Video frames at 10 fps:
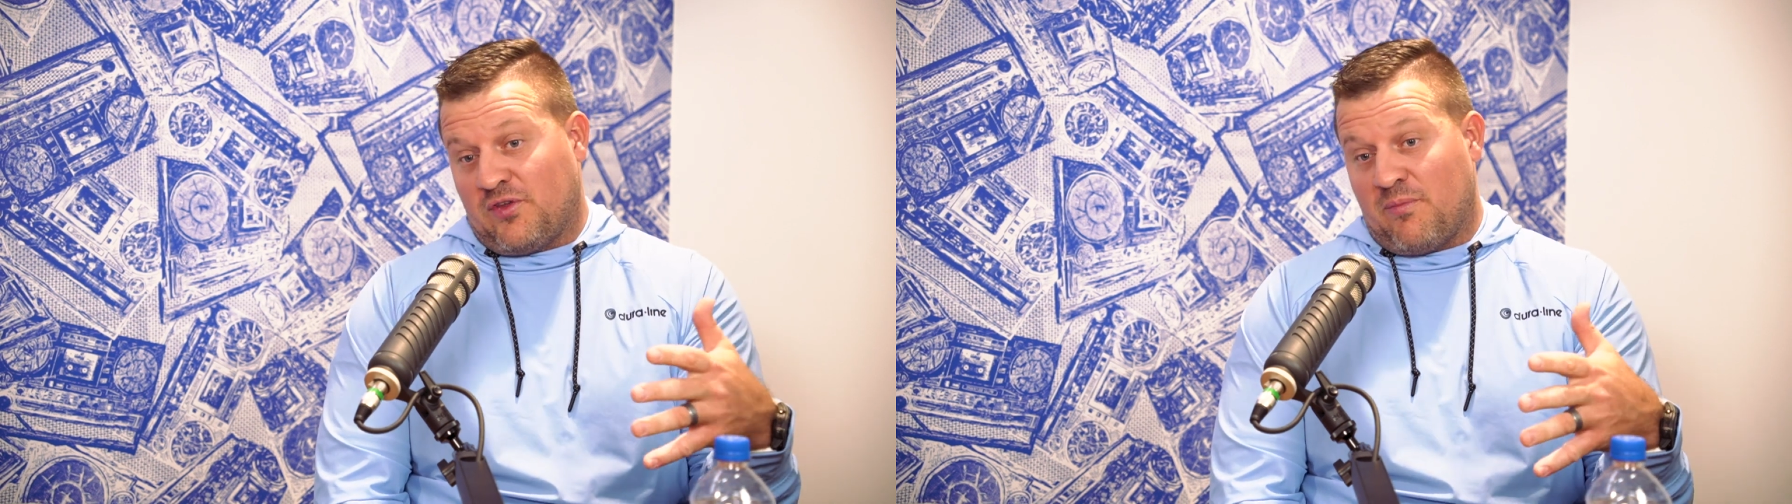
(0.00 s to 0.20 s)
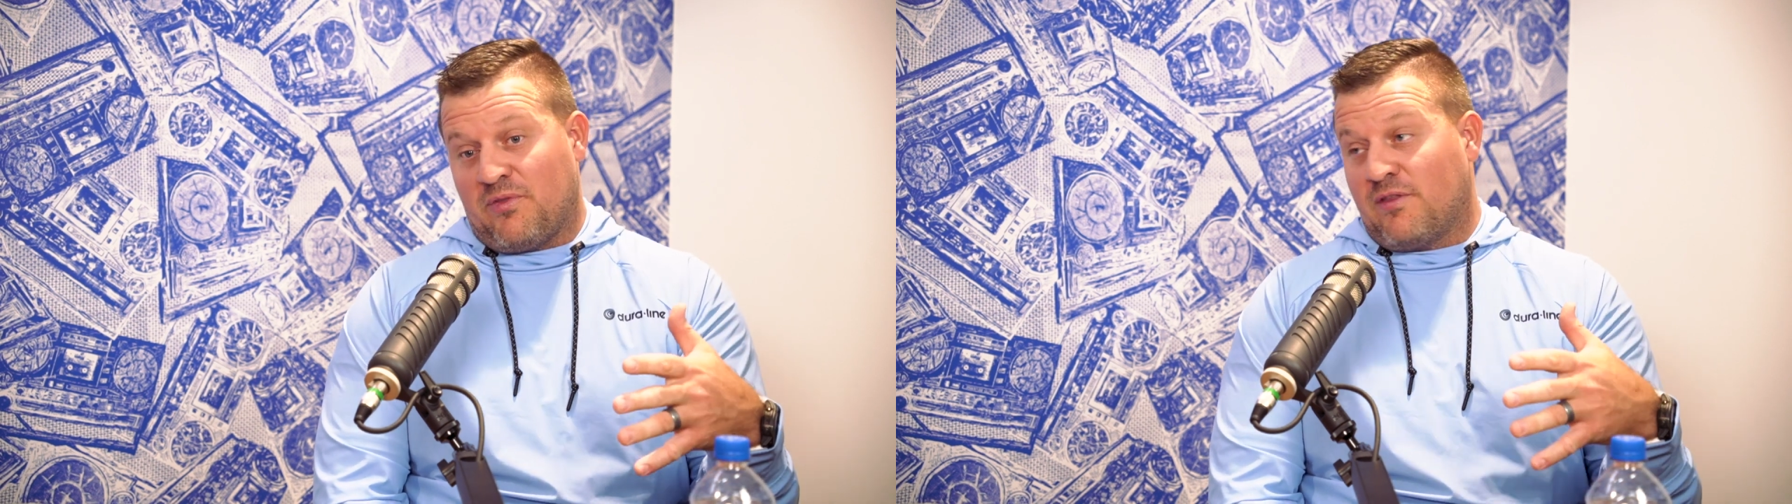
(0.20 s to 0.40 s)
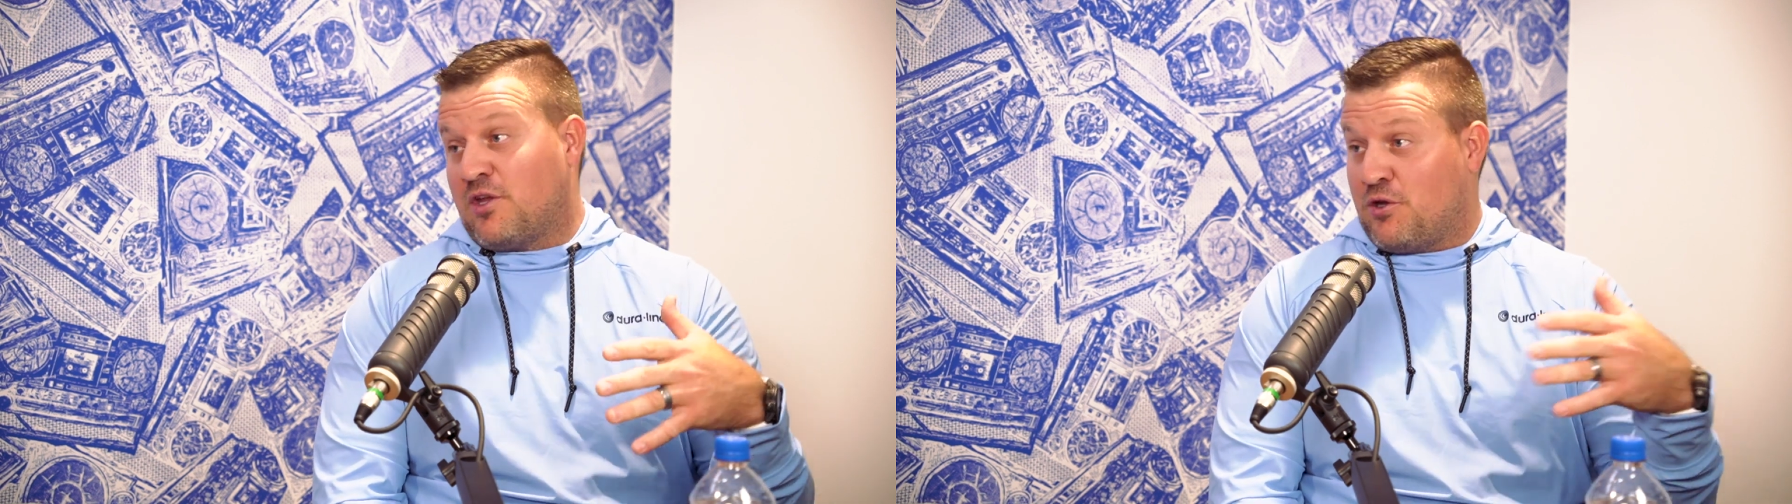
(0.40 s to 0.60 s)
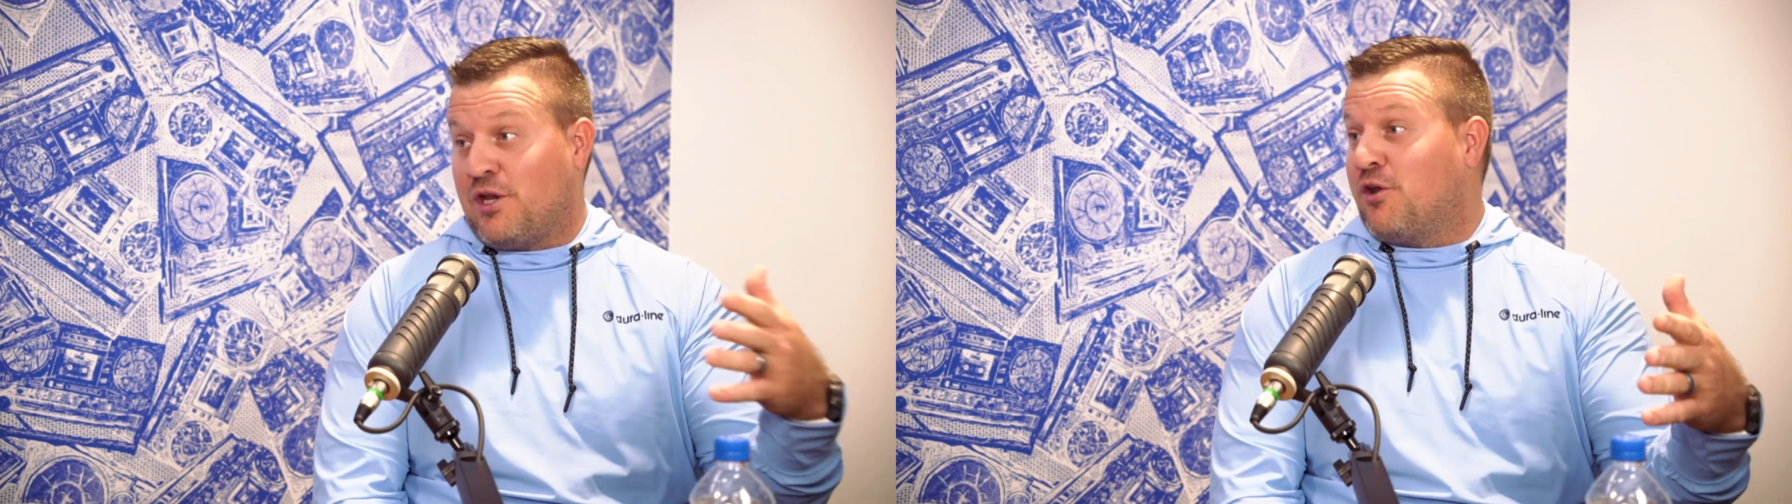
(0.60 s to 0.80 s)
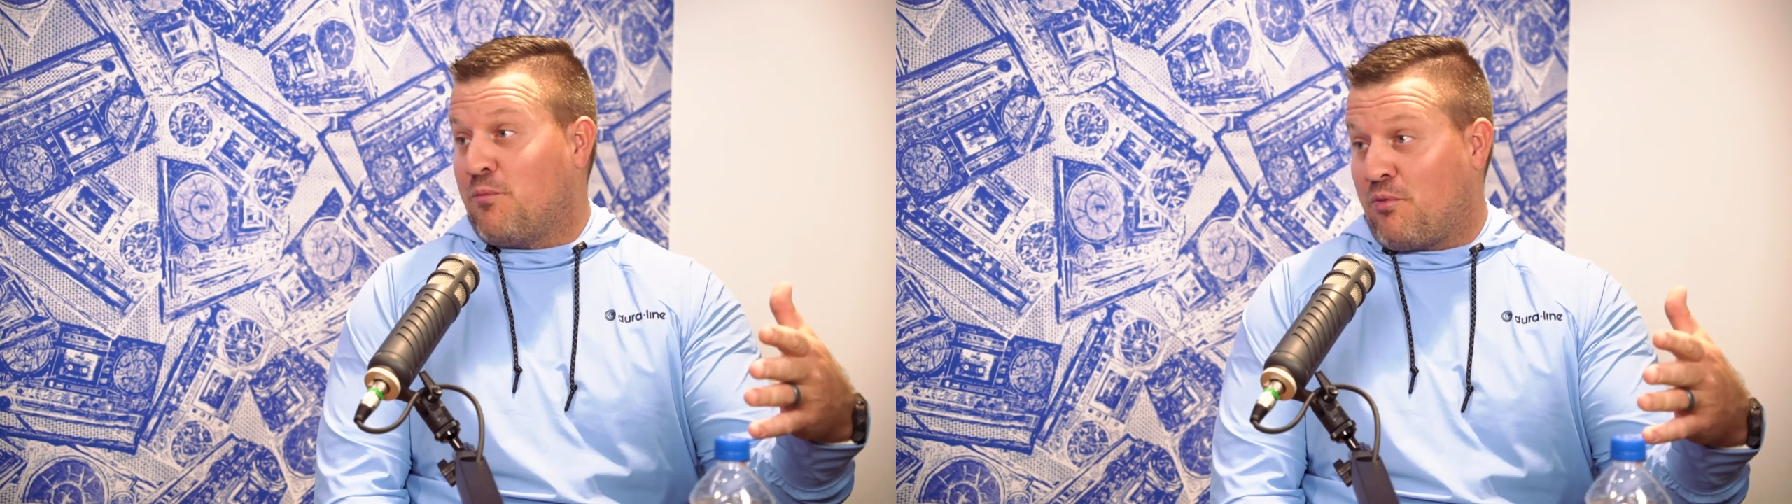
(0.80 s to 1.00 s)
something that you
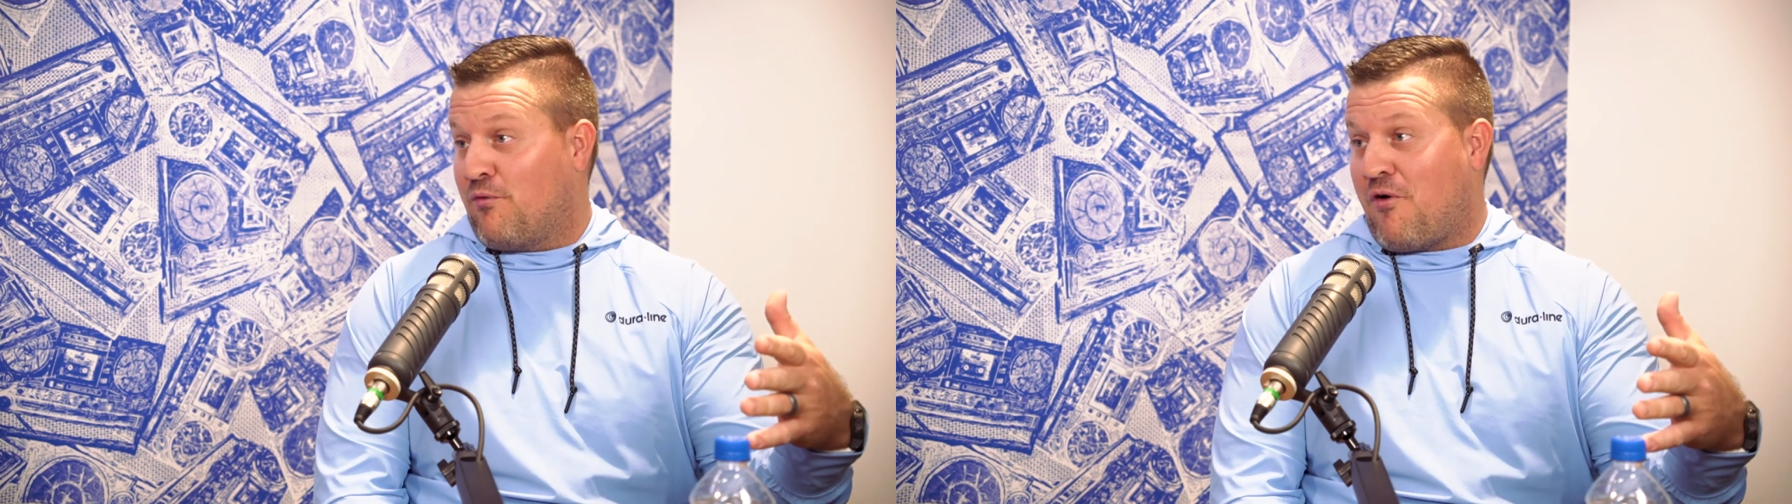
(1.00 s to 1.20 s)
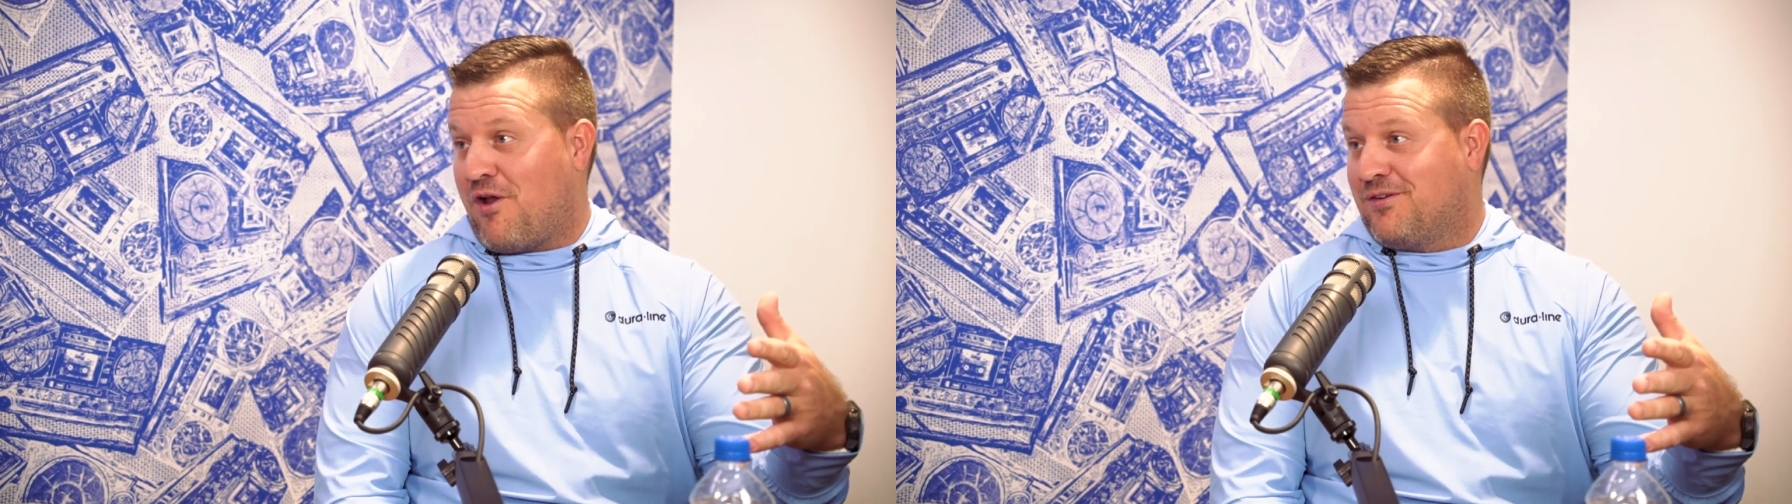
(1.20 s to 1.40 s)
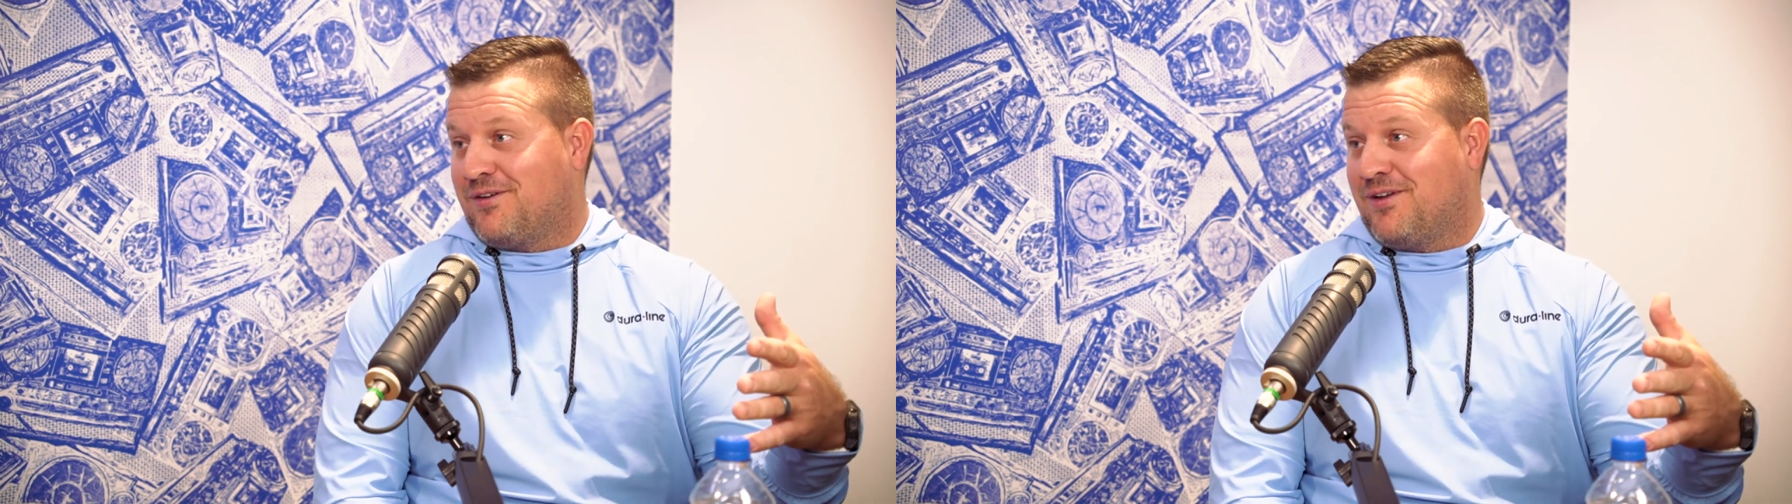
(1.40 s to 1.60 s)
need to improve on.